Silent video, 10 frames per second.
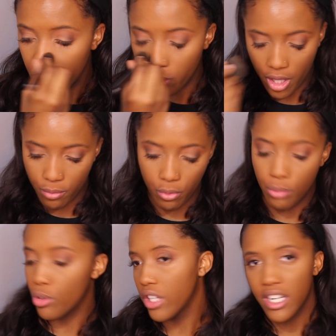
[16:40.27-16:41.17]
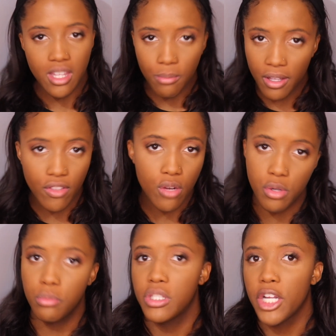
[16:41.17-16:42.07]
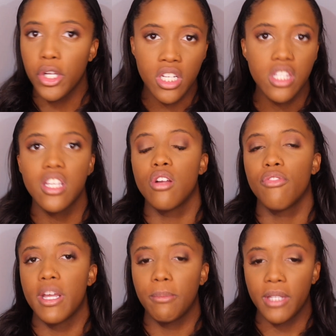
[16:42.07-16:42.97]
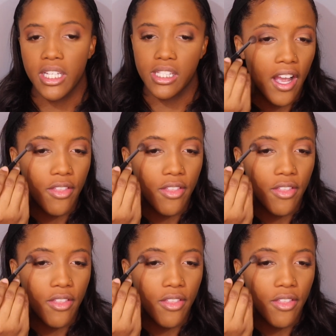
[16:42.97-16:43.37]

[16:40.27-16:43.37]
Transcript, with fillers: they, we weren't letting them leave their rooms. They couldn't see their families.